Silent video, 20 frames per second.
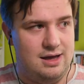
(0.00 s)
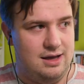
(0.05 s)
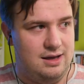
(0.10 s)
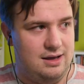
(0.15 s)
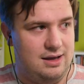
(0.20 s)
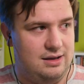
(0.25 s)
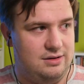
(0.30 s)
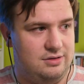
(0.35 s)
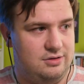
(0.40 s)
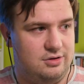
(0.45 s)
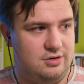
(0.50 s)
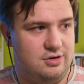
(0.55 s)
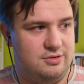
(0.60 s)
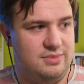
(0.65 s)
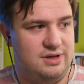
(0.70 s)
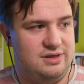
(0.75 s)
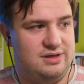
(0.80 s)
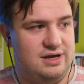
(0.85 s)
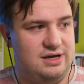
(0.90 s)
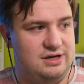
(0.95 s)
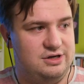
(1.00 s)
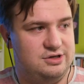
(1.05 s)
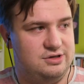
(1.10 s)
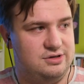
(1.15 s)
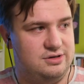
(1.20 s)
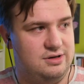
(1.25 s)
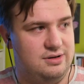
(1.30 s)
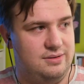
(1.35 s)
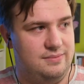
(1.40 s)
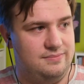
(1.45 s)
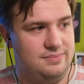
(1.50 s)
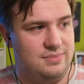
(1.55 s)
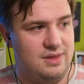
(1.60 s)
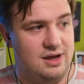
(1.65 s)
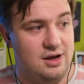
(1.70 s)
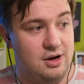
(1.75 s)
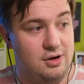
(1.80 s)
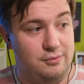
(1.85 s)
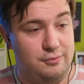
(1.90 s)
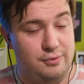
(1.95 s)
documentation. I
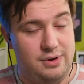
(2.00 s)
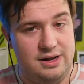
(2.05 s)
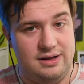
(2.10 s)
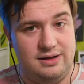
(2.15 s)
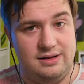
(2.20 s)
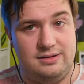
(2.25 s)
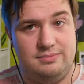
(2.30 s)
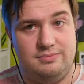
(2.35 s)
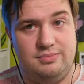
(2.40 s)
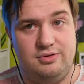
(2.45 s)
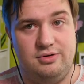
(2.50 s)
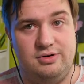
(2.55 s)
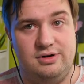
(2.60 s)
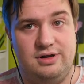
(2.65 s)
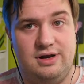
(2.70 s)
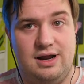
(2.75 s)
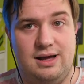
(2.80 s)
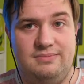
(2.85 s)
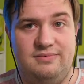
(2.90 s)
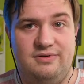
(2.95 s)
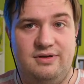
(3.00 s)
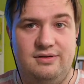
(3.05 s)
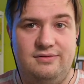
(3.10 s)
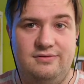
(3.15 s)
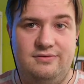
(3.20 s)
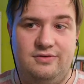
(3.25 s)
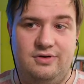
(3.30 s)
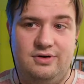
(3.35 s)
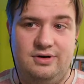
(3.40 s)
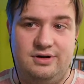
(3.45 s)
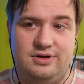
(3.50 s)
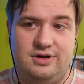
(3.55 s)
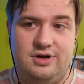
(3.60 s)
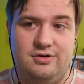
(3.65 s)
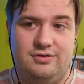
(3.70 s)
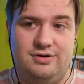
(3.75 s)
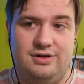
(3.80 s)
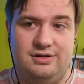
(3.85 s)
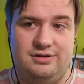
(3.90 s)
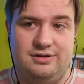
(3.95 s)
already pulled it up for the
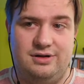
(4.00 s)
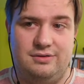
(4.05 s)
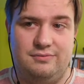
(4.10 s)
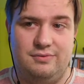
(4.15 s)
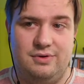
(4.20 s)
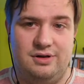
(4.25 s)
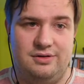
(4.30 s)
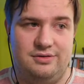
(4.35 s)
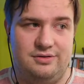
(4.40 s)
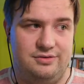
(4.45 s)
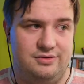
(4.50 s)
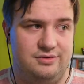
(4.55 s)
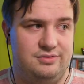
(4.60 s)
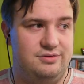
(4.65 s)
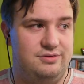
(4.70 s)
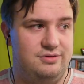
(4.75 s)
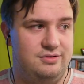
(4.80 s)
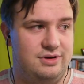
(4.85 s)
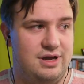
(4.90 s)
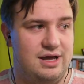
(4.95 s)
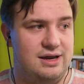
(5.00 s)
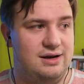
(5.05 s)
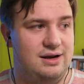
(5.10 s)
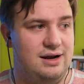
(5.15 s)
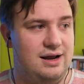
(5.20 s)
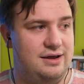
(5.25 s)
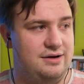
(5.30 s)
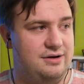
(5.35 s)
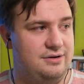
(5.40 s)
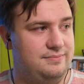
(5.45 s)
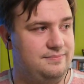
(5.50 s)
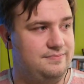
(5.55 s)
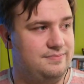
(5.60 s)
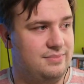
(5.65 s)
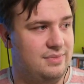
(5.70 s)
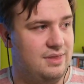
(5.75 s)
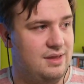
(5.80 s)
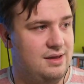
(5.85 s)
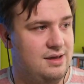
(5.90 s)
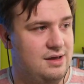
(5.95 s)
coding that we'll do together later.
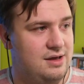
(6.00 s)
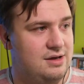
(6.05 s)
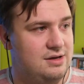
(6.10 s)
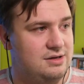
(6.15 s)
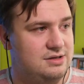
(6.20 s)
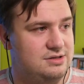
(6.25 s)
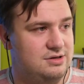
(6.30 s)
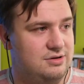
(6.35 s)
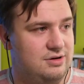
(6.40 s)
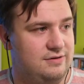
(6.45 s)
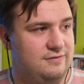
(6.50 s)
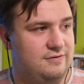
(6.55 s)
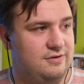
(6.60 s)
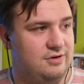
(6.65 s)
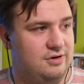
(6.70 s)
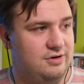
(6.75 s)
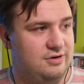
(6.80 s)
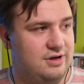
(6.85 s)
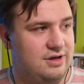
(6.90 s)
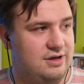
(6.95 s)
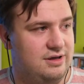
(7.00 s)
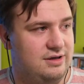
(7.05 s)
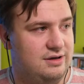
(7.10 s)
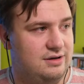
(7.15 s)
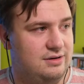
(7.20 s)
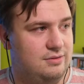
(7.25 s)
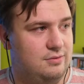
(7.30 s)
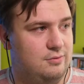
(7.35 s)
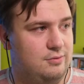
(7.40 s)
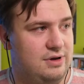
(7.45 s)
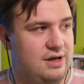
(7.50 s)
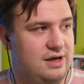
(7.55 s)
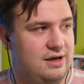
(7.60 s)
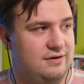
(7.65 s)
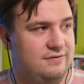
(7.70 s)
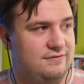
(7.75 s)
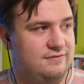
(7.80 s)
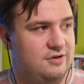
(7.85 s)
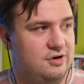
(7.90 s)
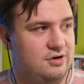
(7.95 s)
So if you look here, we have
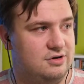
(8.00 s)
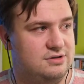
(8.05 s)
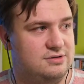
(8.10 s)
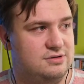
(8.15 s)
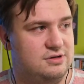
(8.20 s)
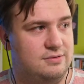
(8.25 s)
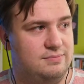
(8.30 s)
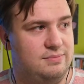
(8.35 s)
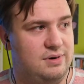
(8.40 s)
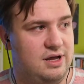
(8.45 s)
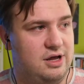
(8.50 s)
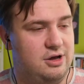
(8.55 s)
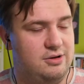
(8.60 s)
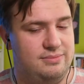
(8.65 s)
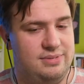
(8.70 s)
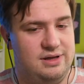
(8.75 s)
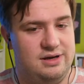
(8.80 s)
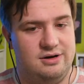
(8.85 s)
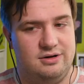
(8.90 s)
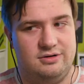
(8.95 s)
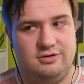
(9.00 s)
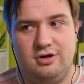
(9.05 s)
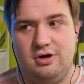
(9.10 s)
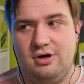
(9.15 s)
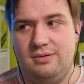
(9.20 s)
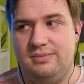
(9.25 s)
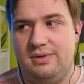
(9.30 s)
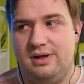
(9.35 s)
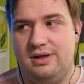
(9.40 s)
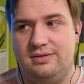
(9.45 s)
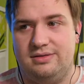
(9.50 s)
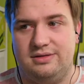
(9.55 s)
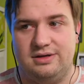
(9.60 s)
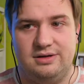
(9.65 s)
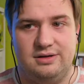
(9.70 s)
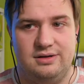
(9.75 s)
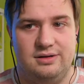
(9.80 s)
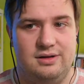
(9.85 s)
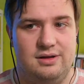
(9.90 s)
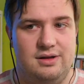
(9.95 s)
docs.playoutbee.com, and
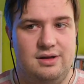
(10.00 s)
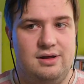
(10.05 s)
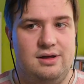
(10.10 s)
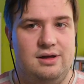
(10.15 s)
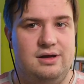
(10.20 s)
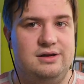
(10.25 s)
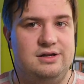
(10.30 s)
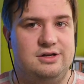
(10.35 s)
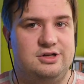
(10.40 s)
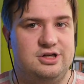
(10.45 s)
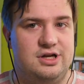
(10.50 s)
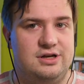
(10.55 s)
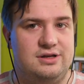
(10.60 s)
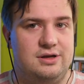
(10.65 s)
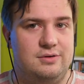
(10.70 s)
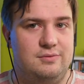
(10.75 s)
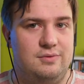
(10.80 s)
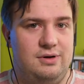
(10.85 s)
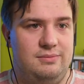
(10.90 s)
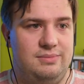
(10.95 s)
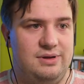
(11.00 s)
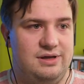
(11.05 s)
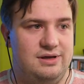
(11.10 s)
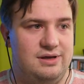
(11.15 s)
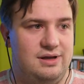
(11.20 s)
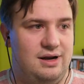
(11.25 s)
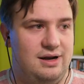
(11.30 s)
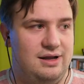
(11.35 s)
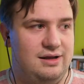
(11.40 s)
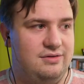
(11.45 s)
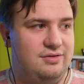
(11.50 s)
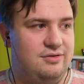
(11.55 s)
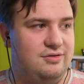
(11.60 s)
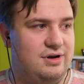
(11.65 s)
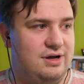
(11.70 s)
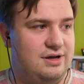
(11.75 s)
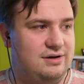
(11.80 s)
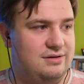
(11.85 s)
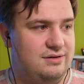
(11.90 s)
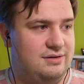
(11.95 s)
in the chat there will be a link to
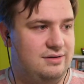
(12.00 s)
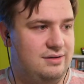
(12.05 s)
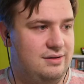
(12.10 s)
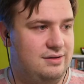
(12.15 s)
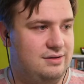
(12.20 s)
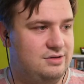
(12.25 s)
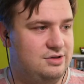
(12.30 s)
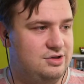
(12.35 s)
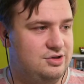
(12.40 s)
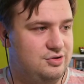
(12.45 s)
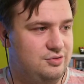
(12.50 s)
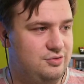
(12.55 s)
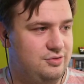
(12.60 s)
that soon.